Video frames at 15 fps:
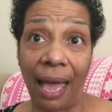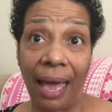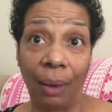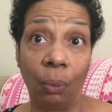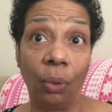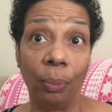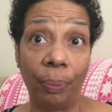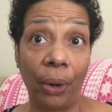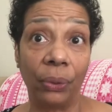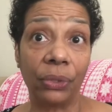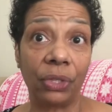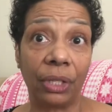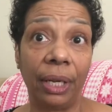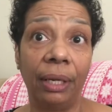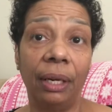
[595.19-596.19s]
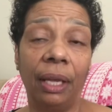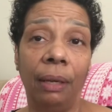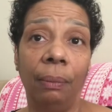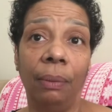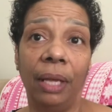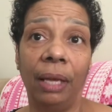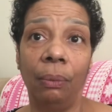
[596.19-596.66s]
I will post it
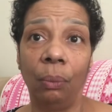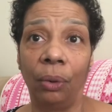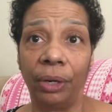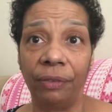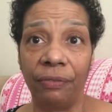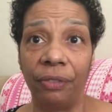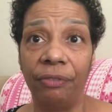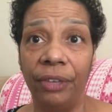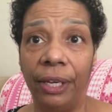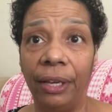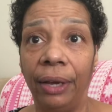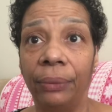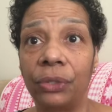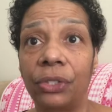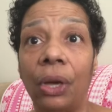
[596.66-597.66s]
in one of the videos.